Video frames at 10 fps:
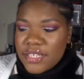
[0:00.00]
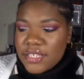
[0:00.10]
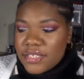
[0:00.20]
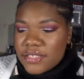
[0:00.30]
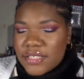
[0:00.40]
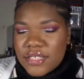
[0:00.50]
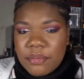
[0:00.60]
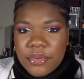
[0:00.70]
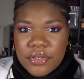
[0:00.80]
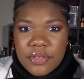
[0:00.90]
is
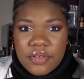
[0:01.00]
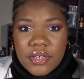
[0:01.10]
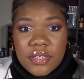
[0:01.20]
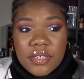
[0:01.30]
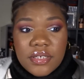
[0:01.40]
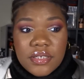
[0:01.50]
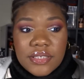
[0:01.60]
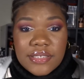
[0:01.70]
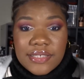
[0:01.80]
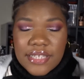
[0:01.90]
December
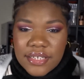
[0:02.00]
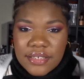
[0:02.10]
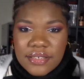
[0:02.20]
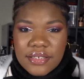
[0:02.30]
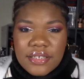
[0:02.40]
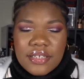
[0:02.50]
2nd.